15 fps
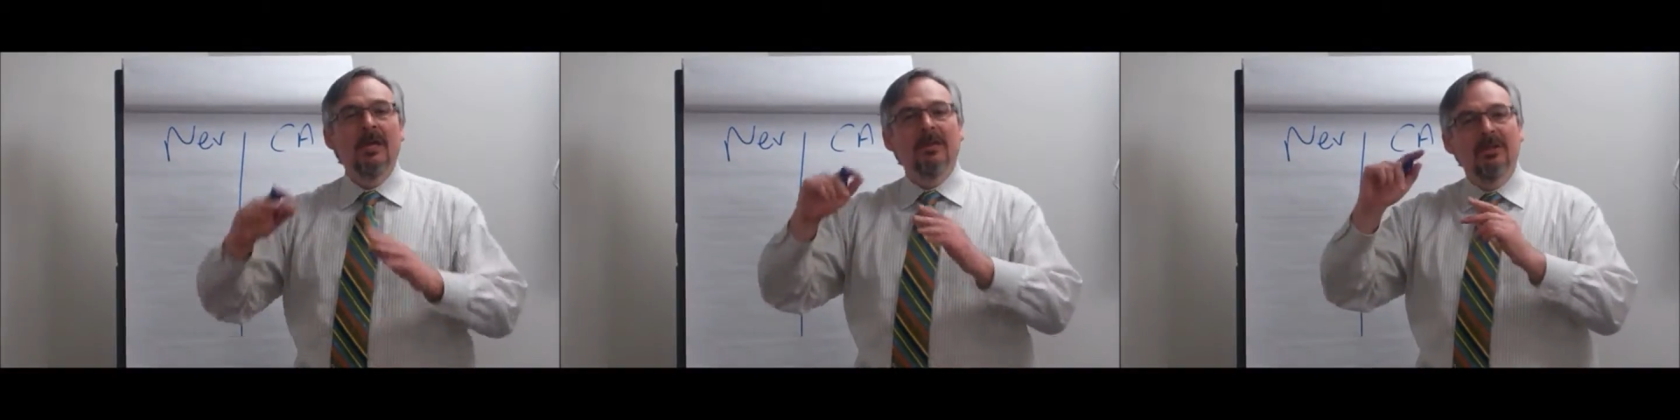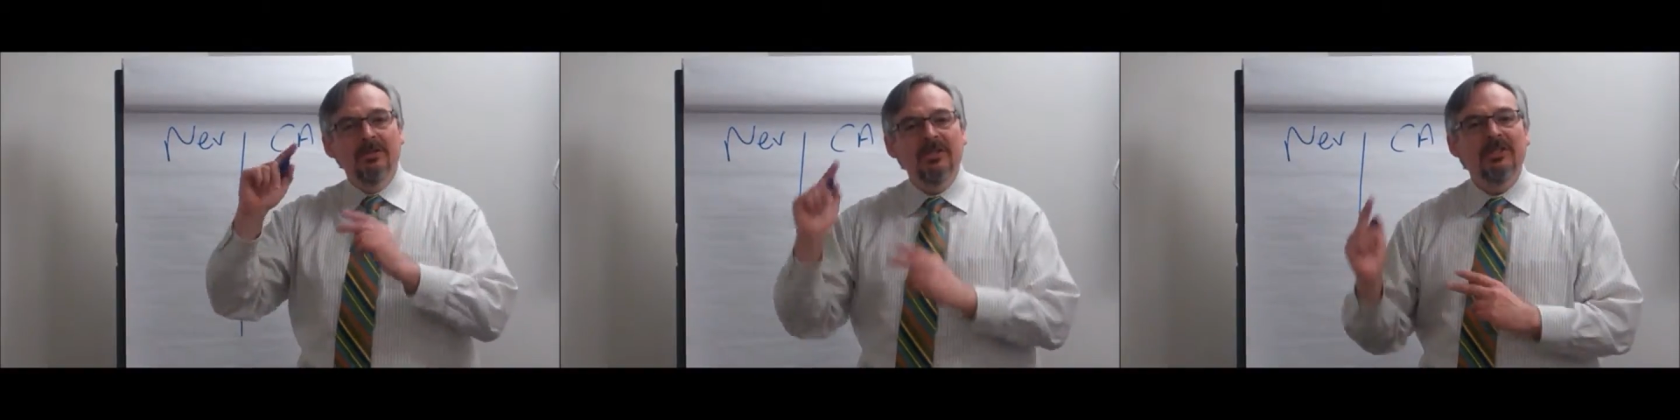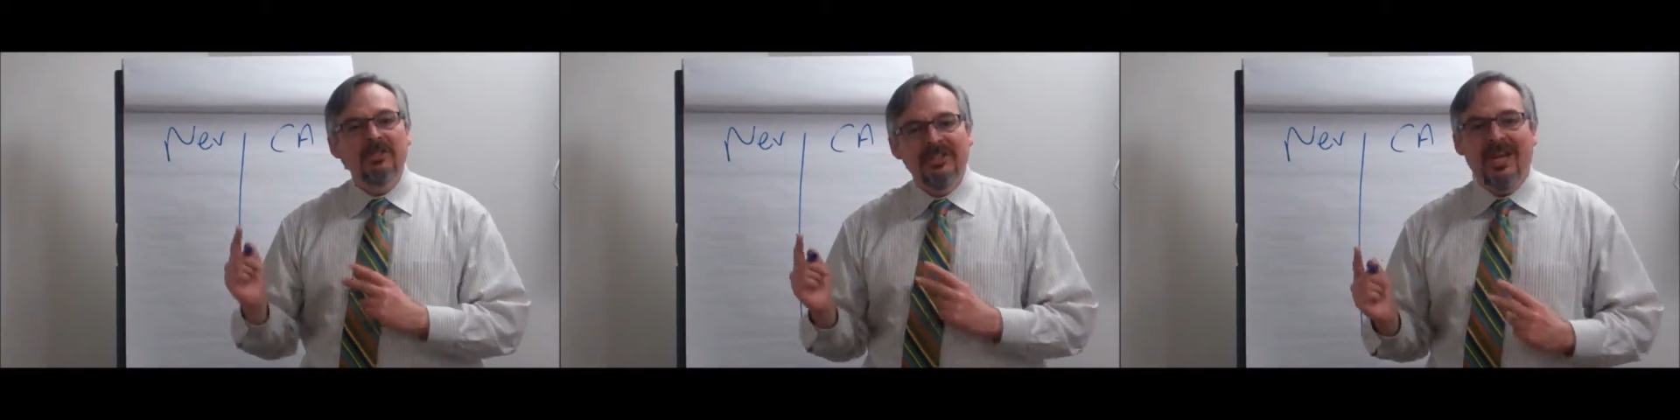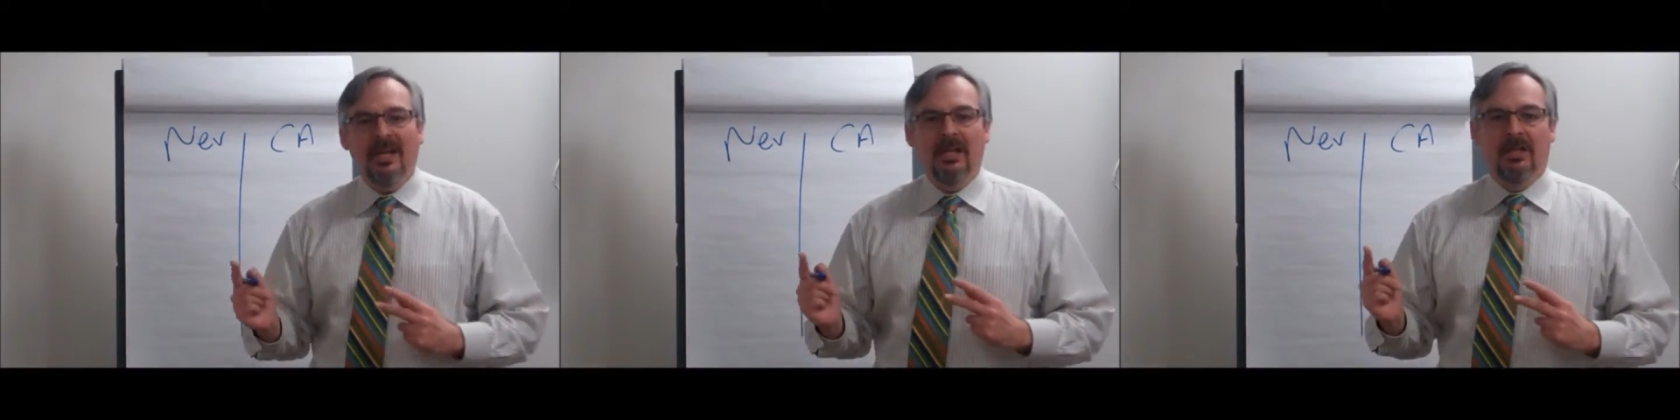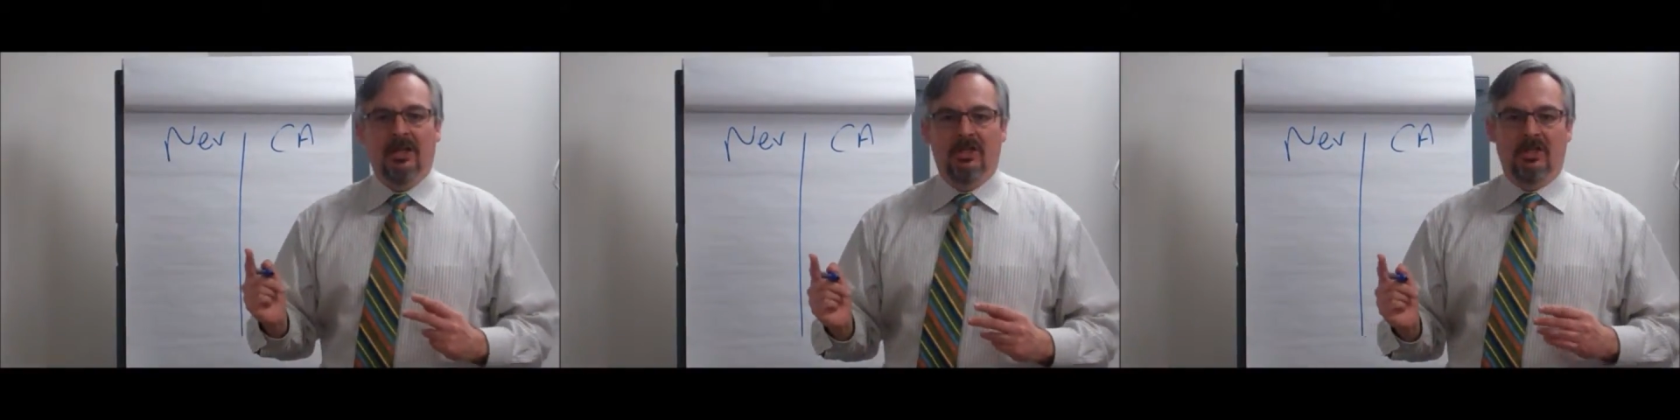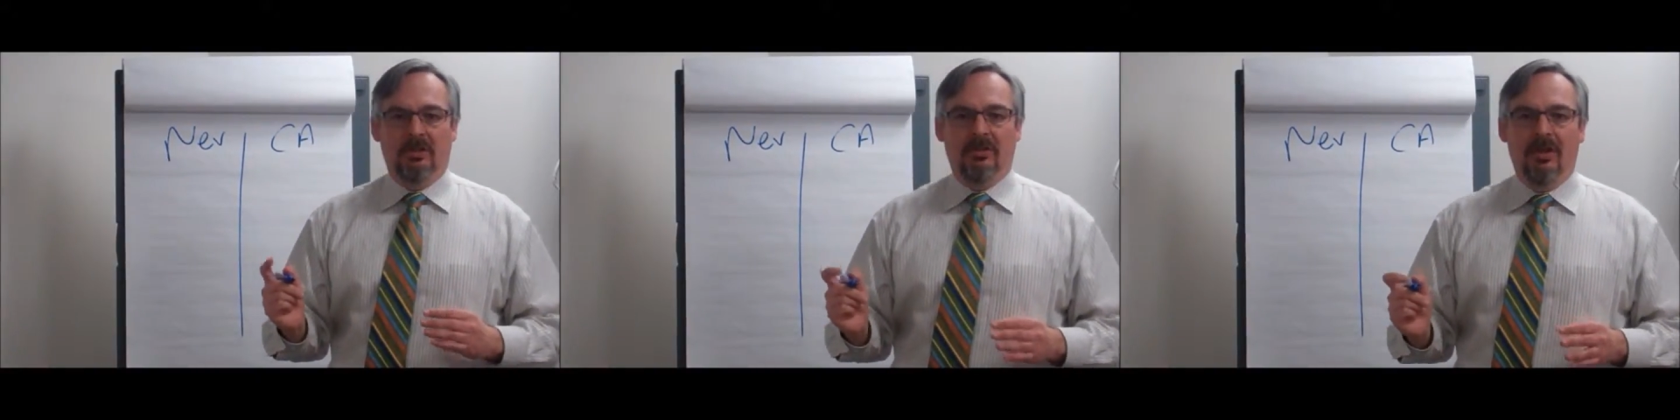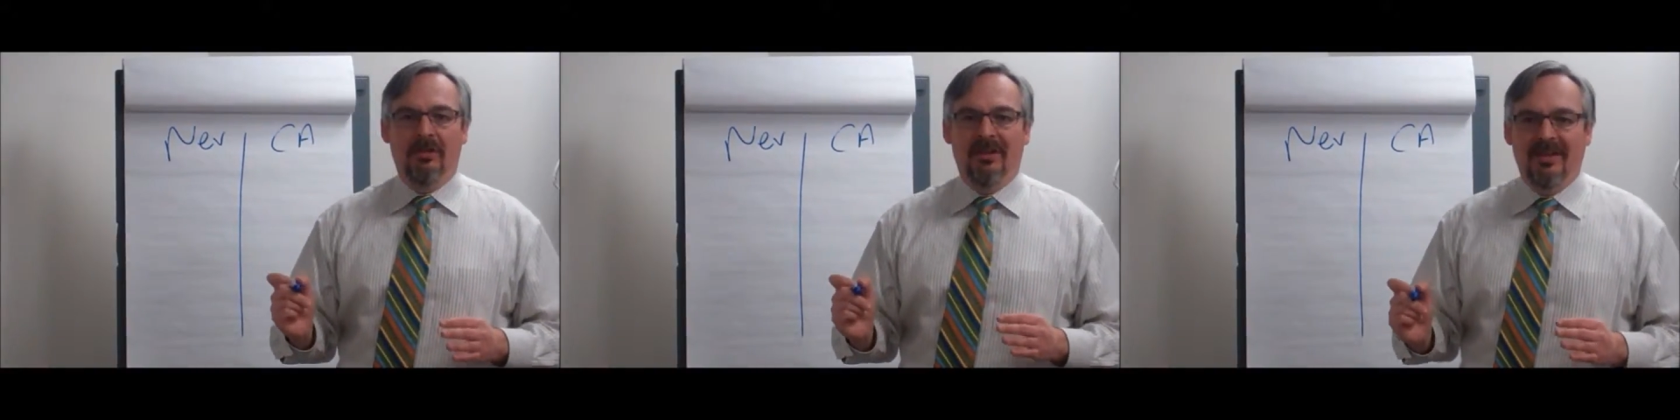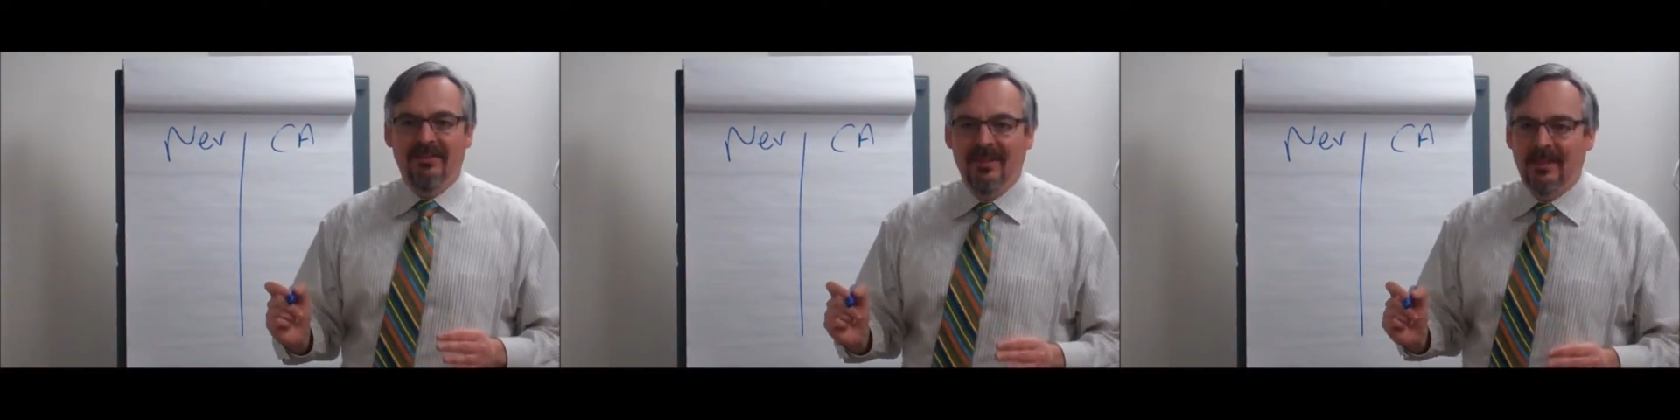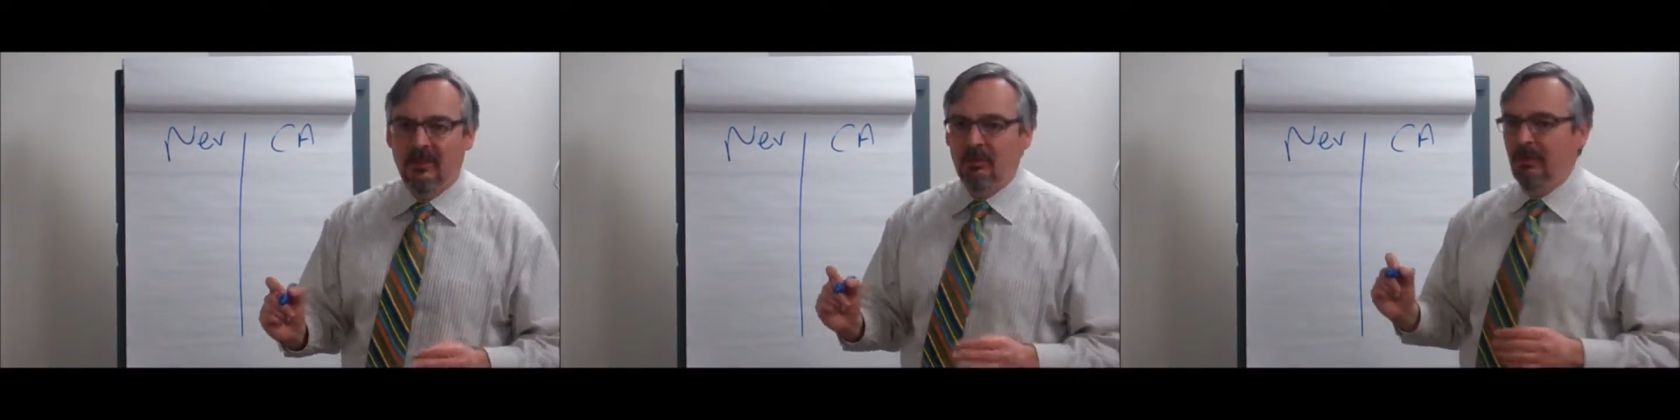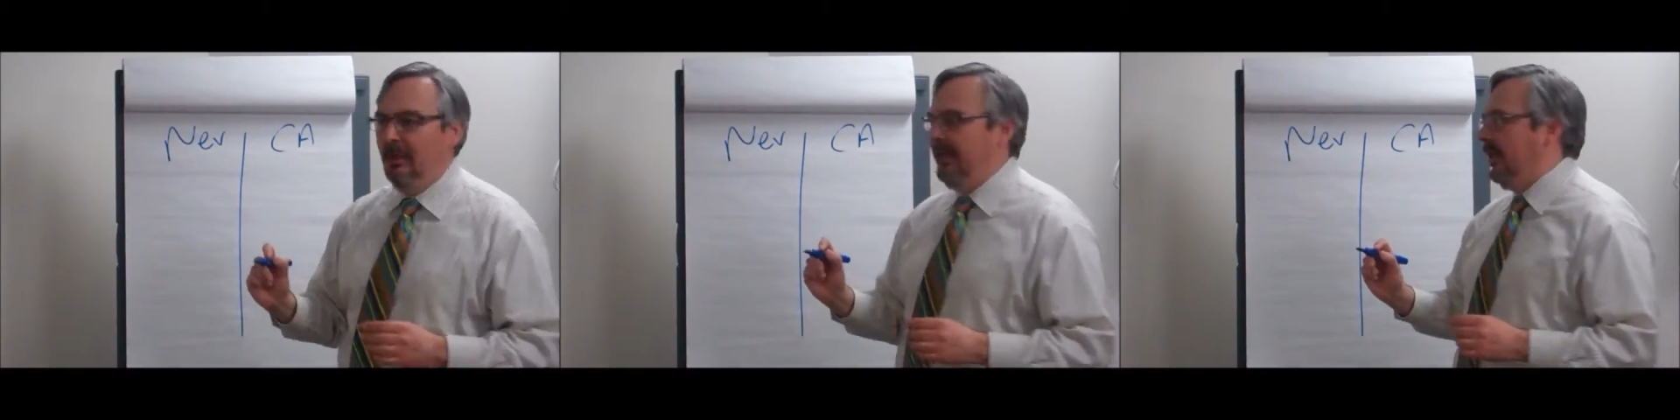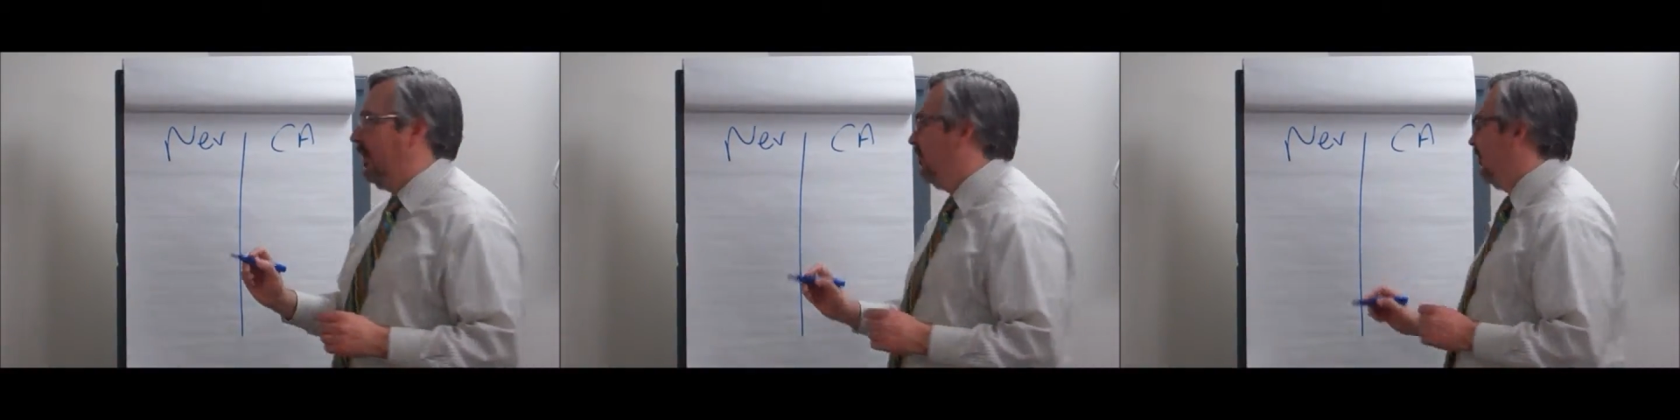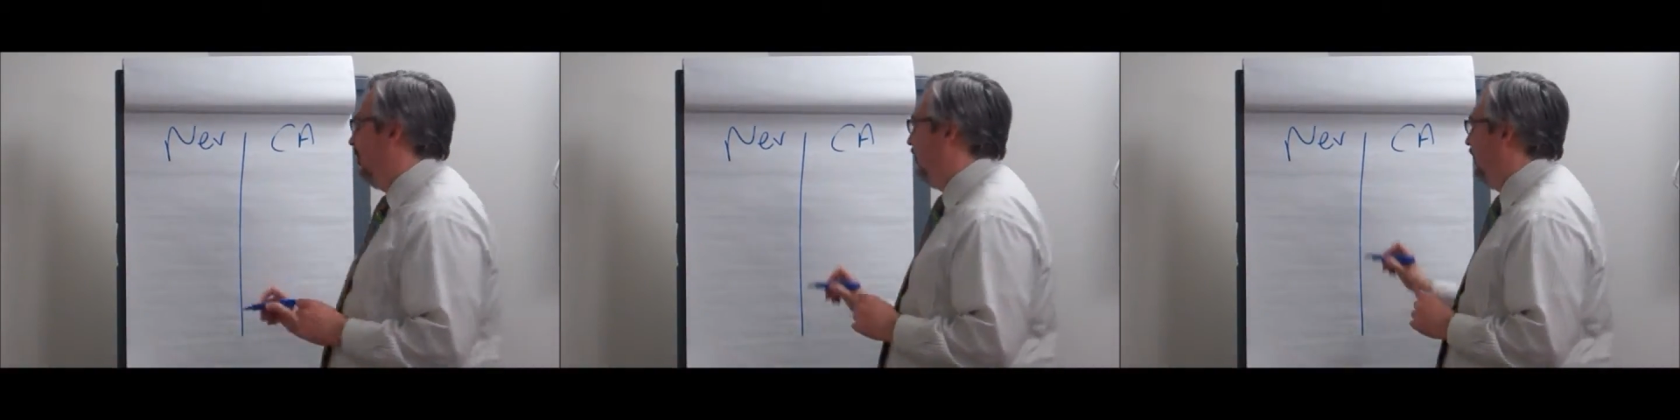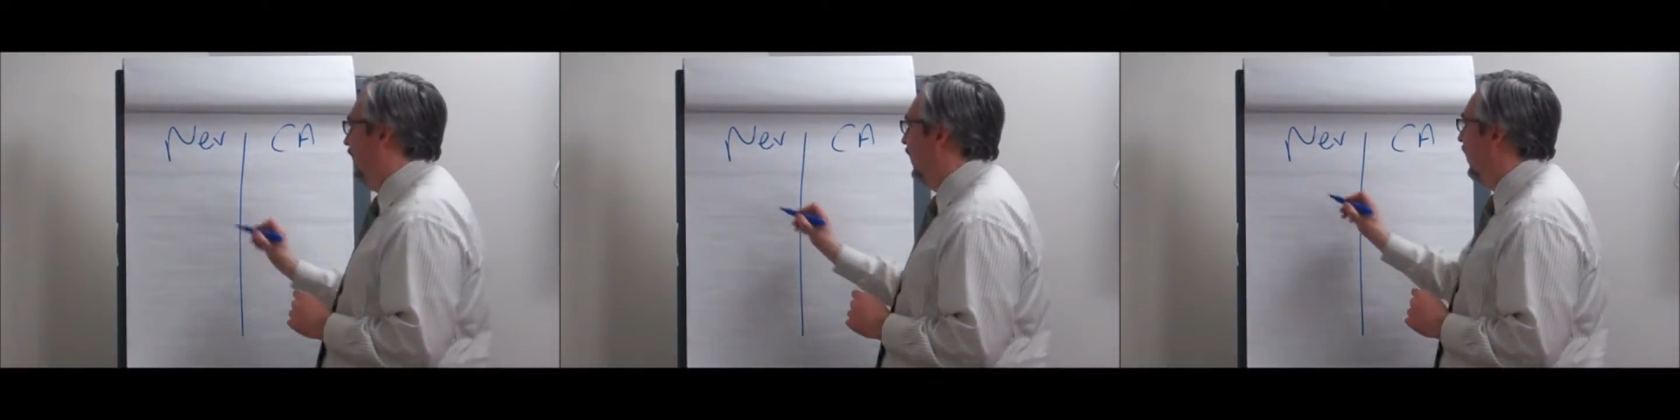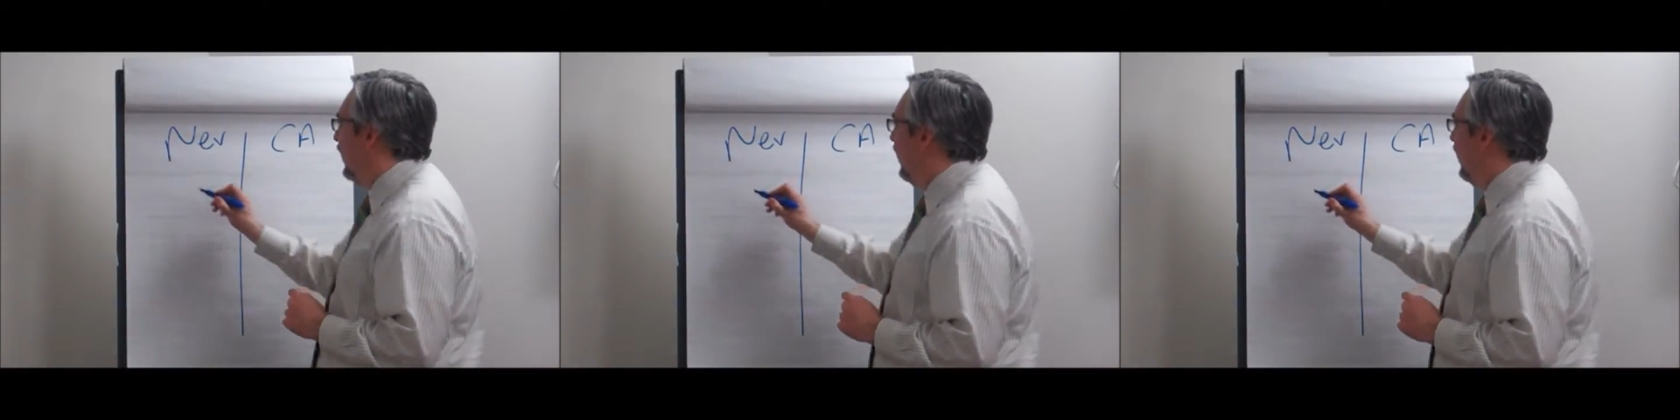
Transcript: There's a second issue, though, that I think is really interesting.